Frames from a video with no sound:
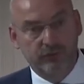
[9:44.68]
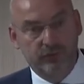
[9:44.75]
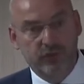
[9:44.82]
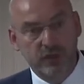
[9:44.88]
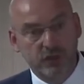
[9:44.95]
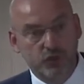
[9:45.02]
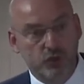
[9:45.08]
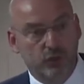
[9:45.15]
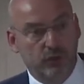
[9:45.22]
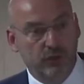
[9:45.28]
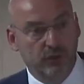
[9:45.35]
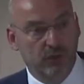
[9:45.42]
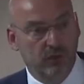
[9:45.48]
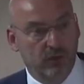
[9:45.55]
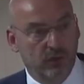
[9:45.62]

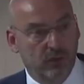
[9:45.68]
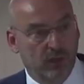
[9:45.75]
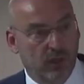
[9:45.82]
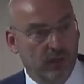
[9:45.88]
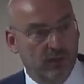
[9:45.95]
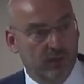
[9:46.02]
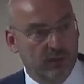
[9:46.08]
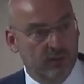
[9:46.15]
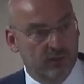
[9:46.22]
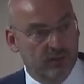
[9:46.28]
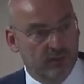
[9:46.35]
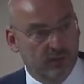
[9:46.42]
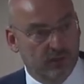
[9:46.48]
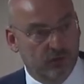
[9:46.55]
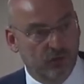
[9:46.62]
feature that
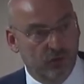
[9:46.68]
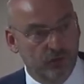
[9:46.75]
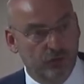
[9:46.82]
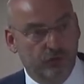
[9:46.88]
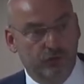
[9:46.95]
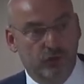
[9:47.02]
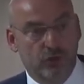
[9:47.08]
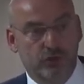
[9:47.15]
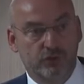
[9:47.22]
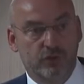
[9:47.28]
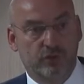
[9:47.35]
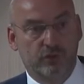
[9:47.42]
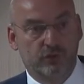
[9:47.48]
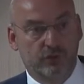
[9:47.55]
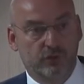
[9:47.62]
social
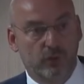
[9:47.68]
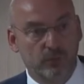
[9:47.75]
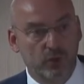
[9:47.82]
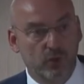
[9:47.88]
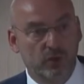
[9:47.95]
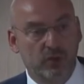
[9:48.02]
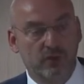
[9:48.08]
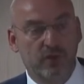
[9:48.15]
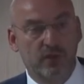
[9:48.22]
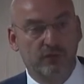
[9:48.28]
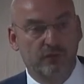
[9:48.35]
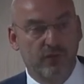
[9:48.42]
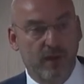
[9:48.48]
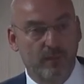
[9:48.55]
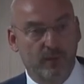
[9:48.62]
structures, communities,
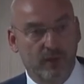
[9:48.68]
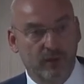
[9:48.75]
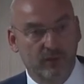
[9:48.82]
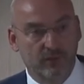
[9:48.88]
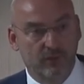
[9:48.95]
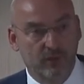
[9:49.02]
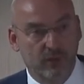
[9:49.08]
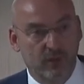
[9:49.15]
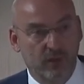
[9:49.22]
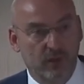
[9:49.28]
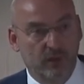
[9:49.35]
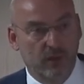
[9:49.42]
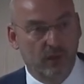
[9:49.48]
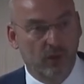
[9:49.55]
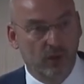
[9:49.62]
families,
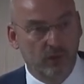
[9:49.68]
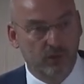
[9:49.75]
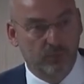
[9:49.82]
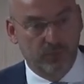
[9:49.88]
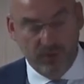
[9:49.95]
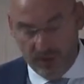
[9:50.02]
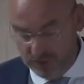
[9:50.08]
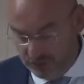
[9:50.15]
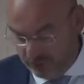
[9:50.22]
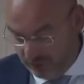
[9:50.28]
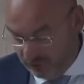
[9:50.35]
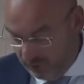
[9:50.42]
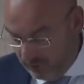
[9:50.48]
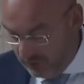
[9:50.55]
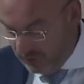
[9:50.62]
they under
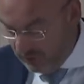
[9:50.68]
pressure